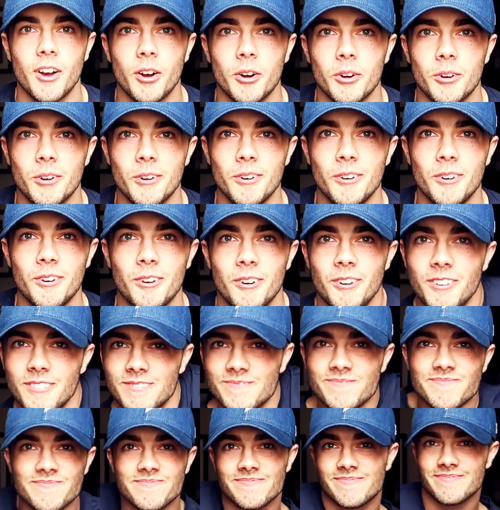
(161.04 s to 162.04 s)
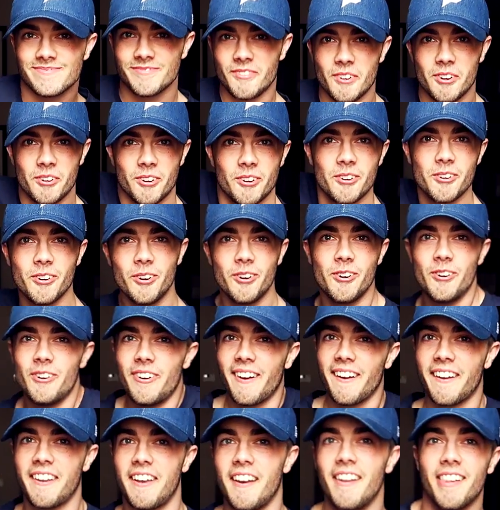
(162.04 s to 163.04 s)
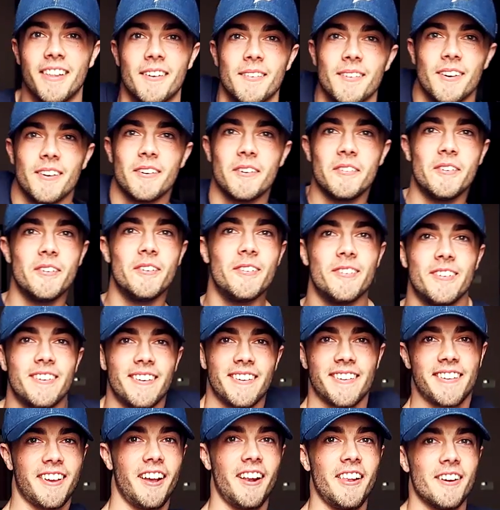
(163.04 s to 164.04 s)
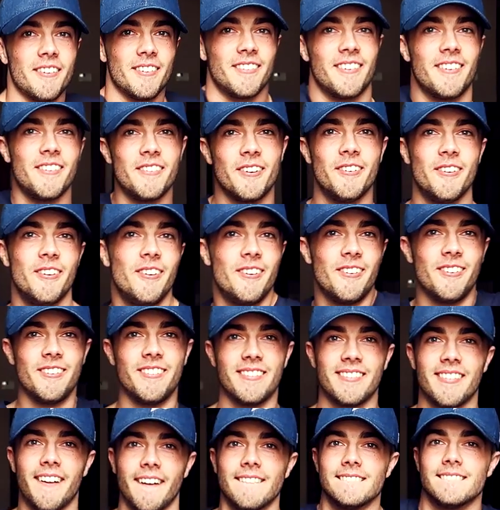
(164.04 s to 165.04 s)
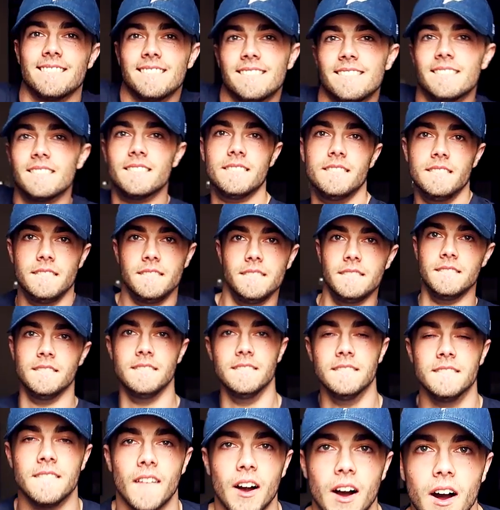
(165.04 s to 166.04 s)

Oh, oh, killer, oh, killer, oh. Mm.